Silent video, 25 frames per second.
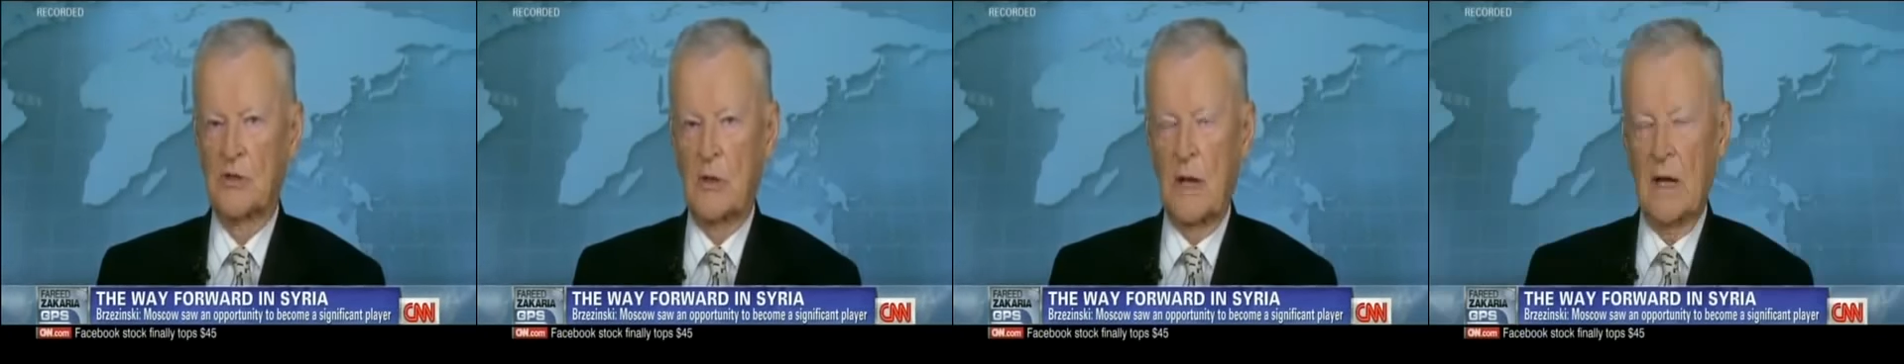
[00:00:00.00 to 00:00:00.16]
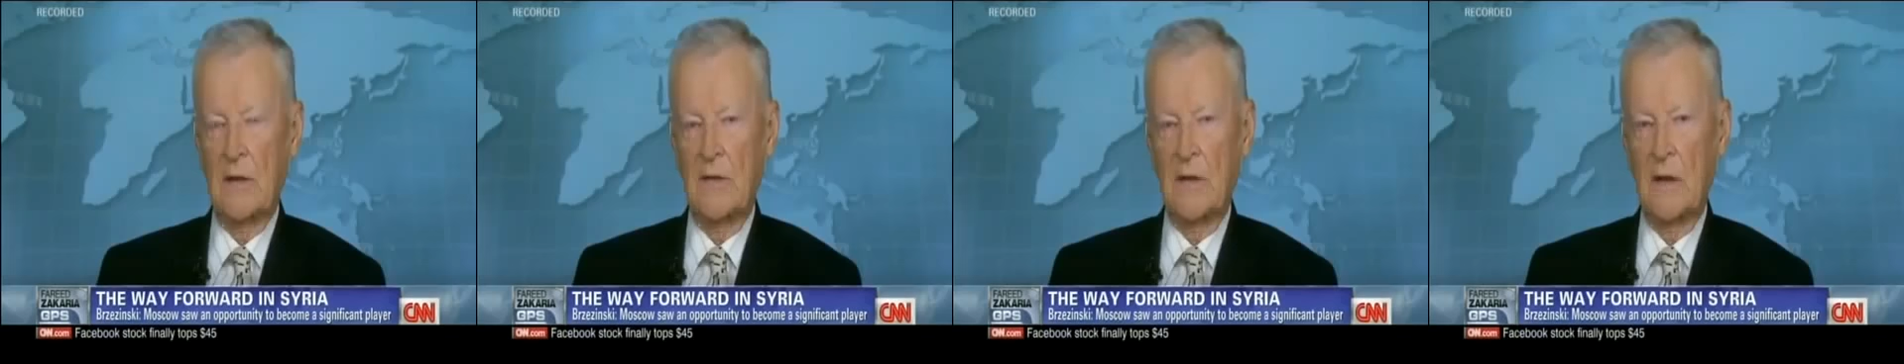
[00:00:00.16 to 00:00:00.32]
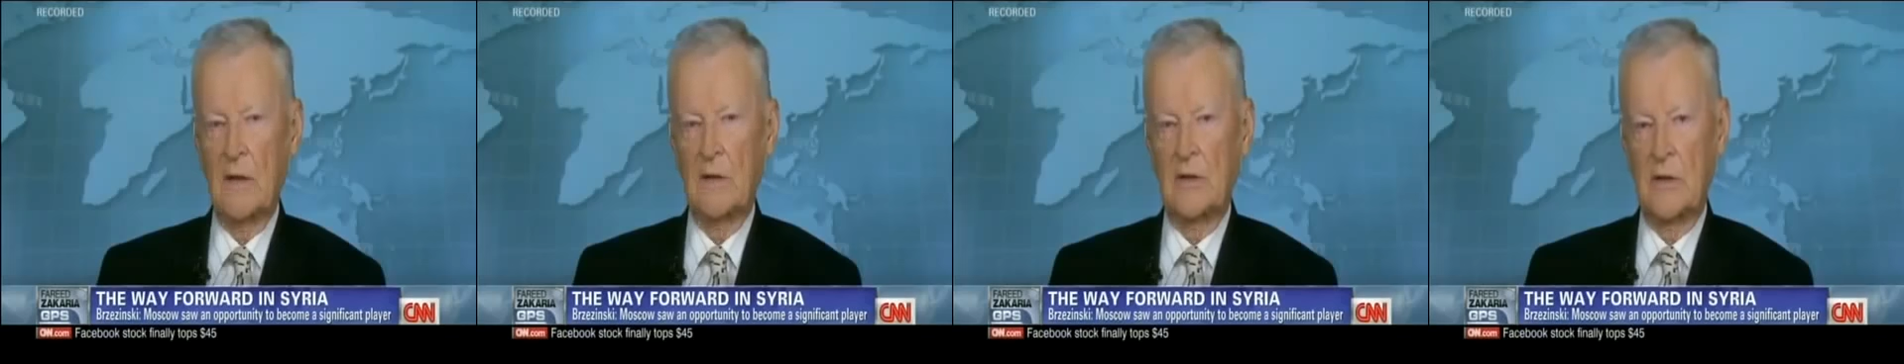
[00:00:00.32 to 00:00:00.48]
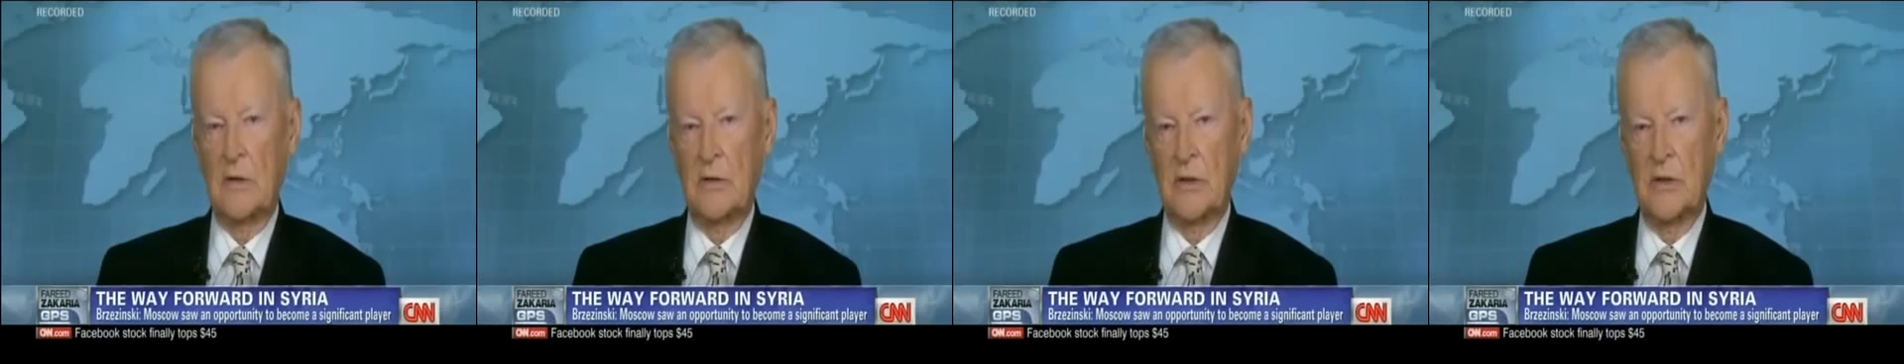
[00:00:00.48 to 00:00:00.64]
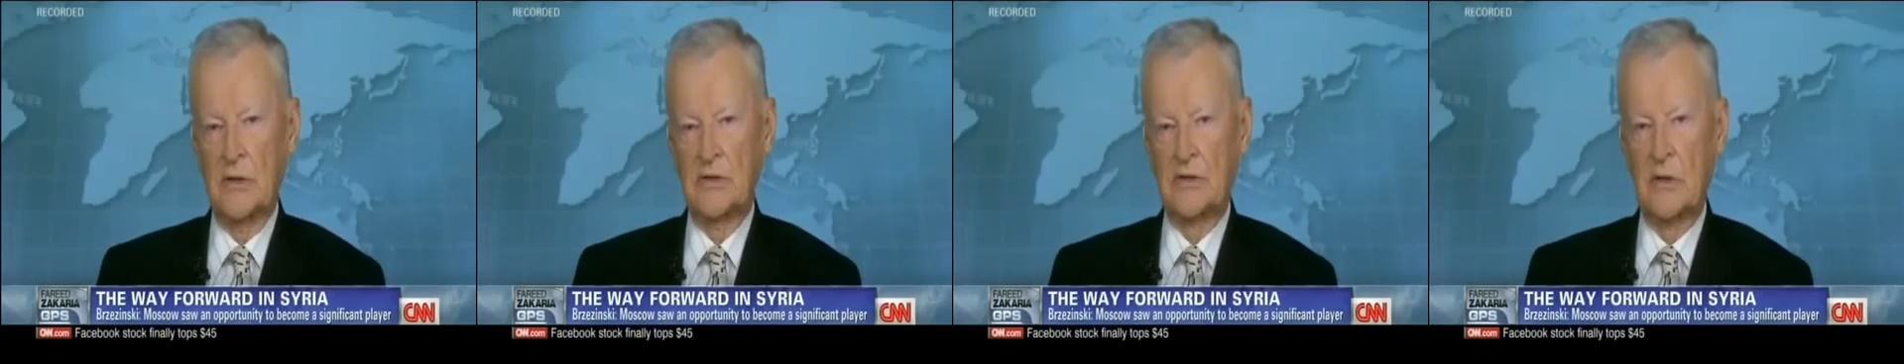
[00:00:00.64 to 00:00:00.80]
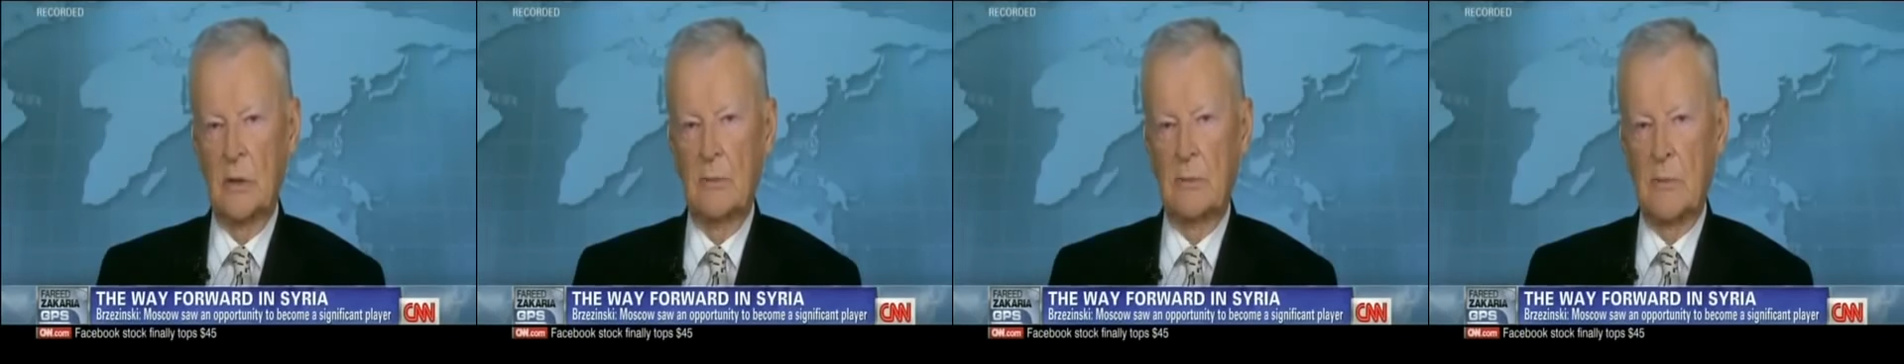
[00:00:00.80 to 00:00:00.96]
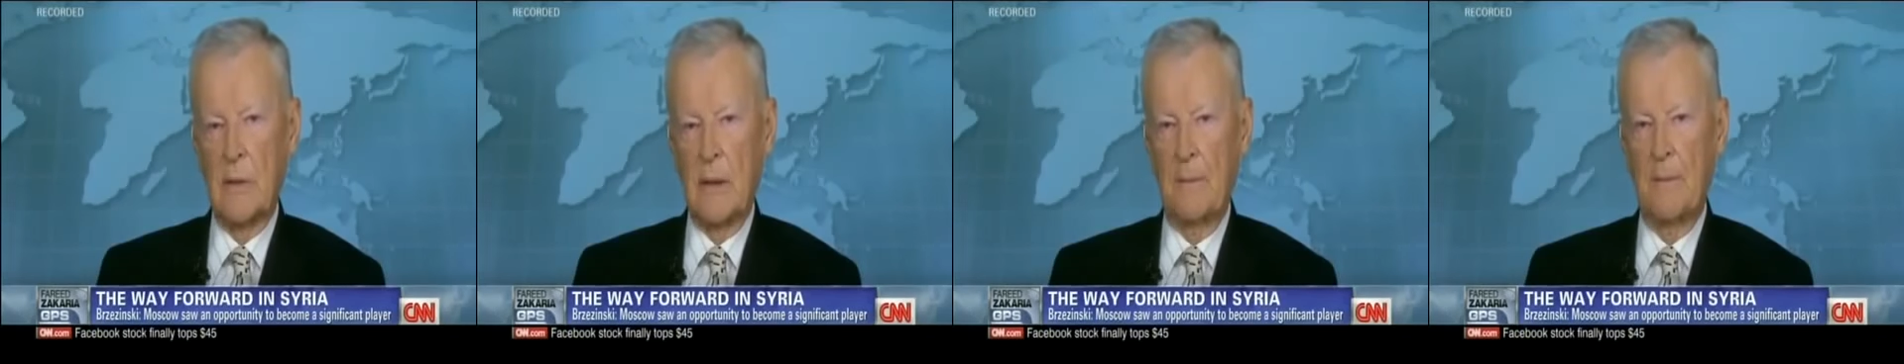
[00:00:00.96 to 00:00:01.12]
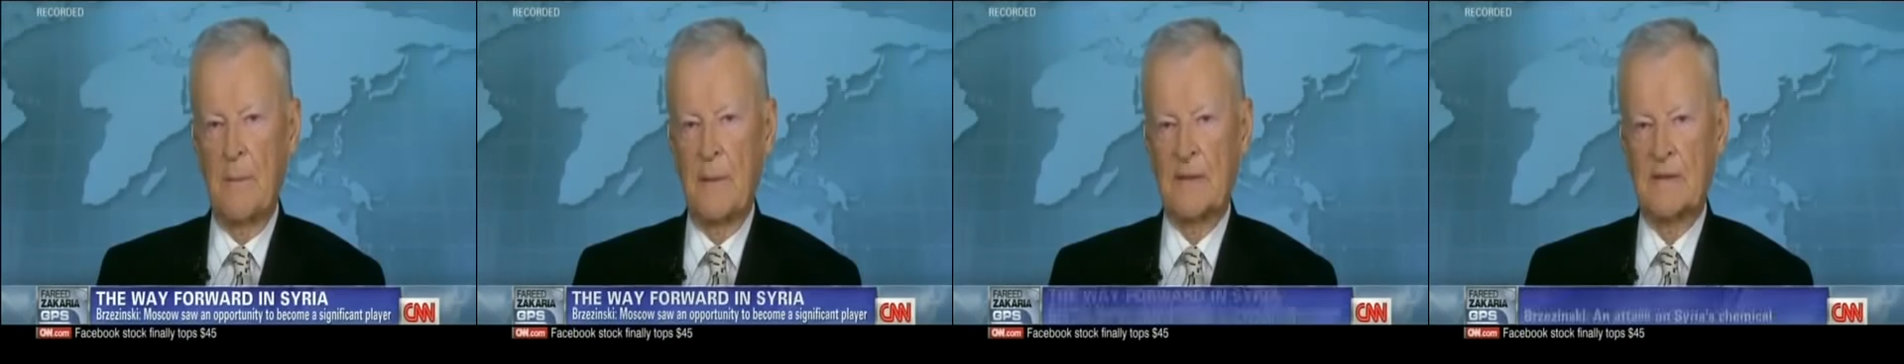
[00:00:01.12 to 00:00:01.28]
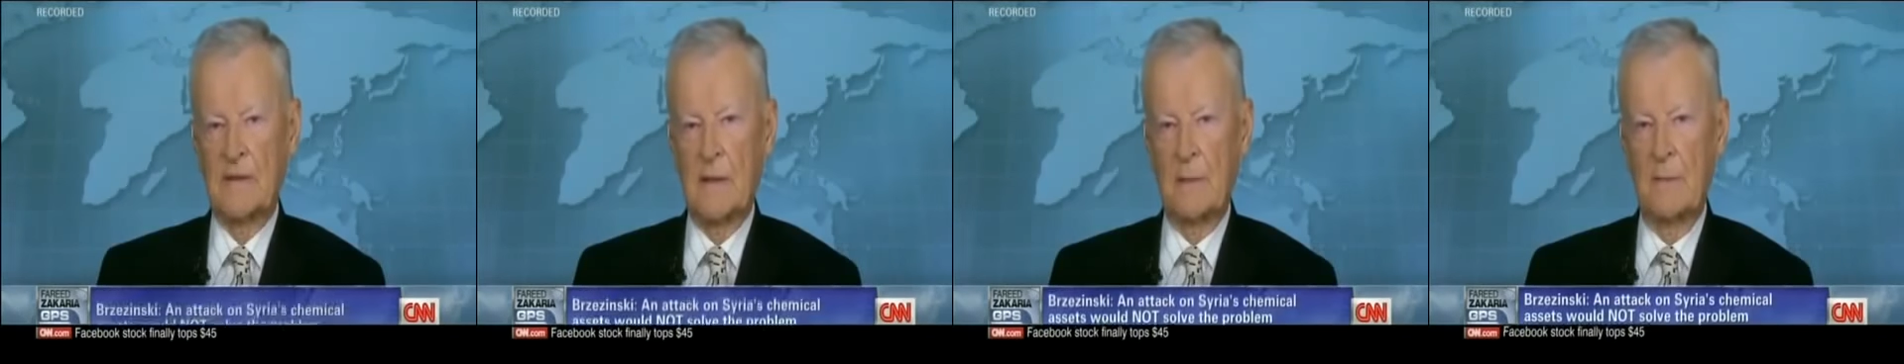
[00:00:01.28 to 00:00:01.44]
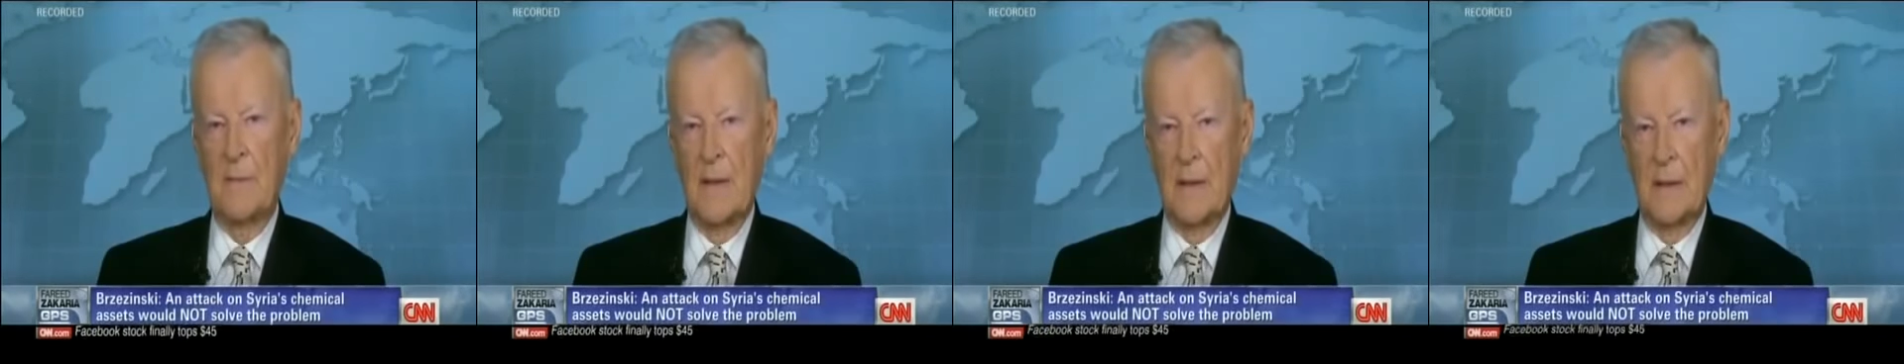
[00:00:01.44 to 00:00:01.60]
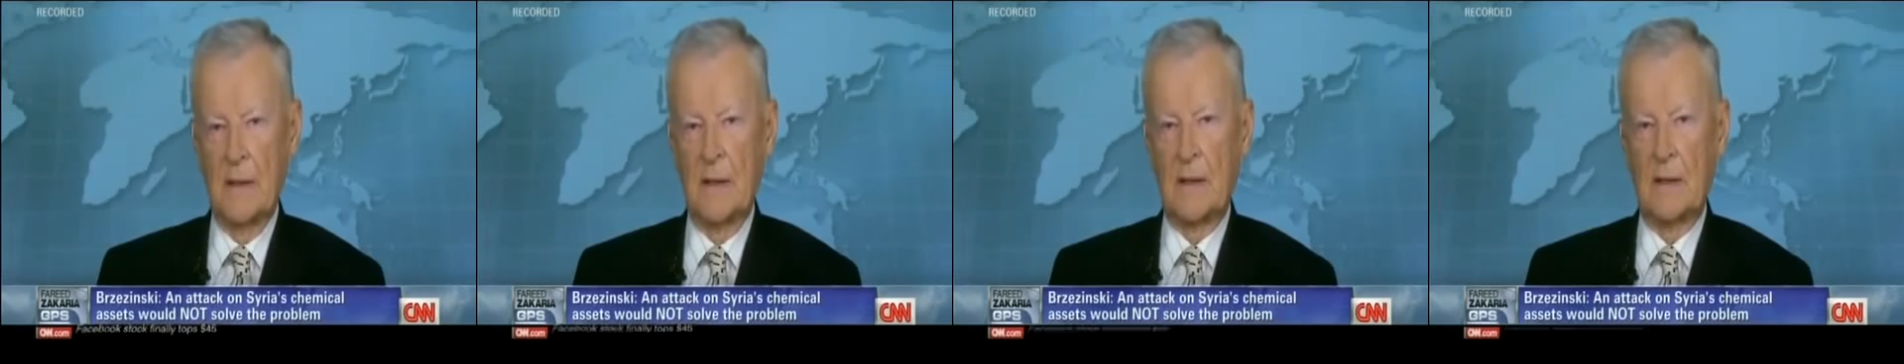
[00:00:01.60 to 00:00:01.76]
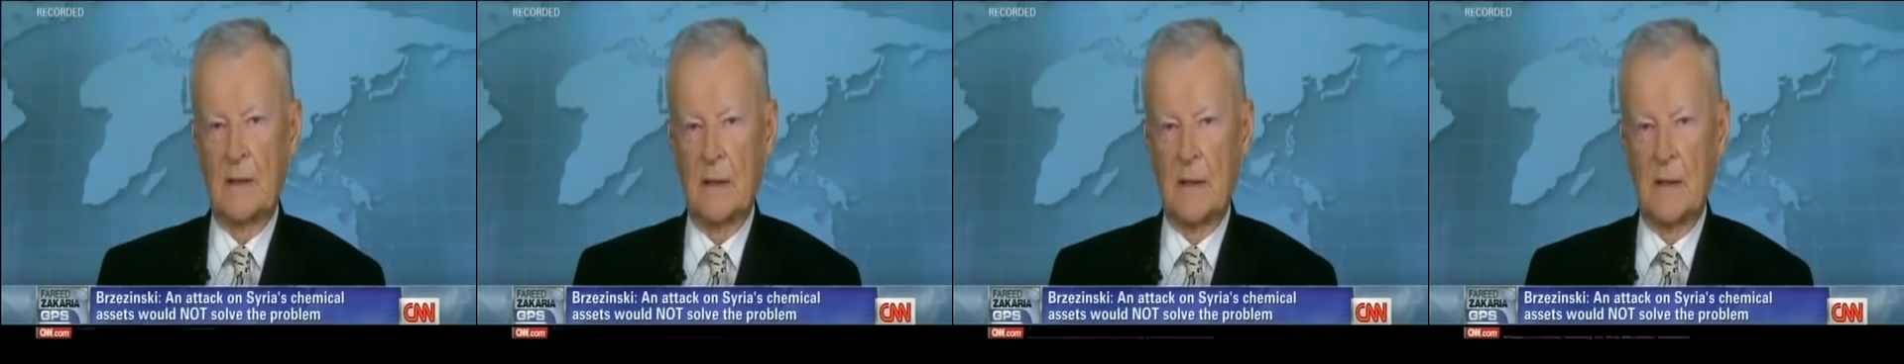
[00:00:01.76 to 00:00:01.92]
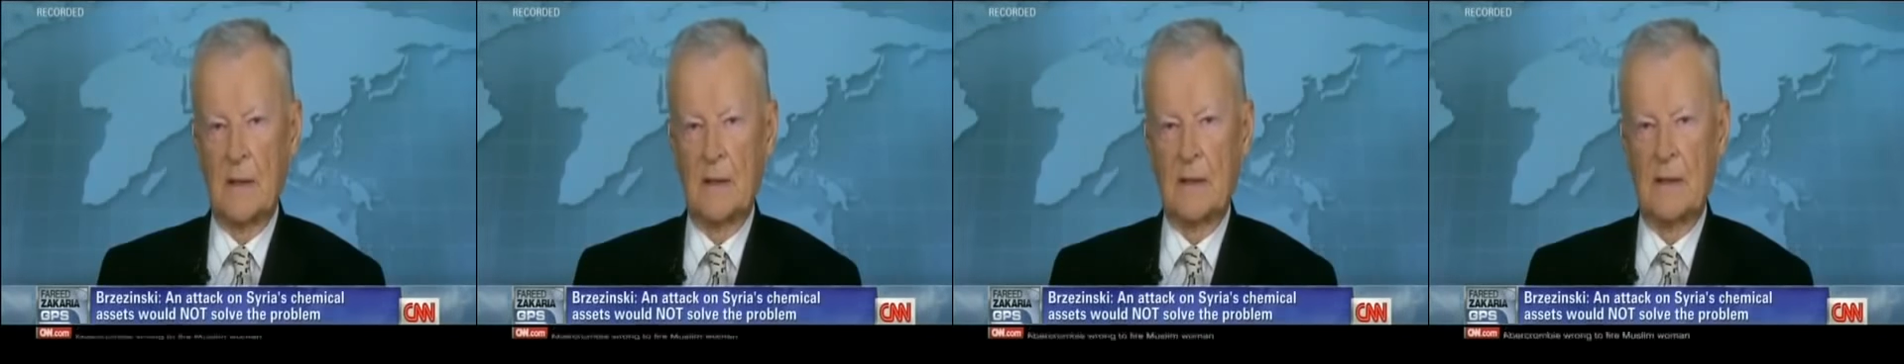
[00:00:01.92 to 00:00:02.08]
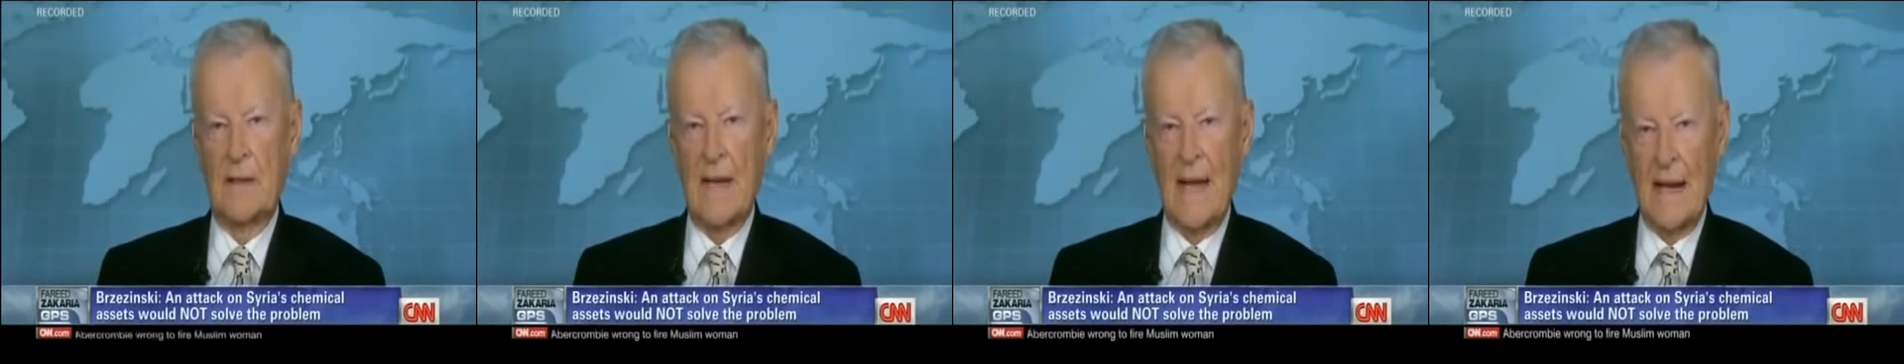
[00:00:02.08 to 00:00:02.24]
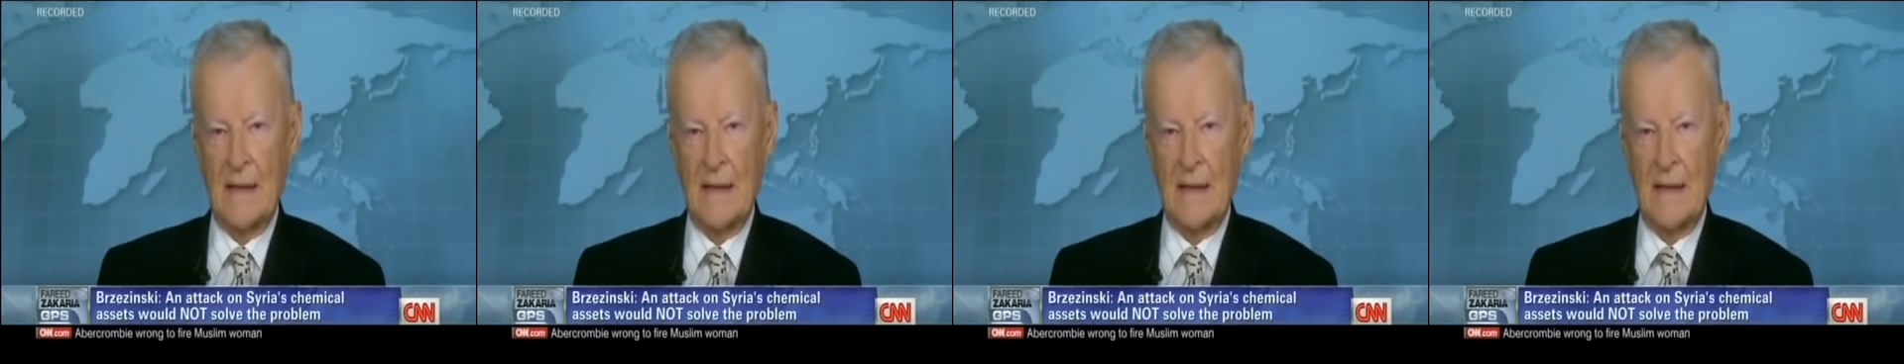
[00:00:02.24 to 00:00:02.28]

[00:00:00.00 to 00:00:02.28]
So I think there is some compatibility,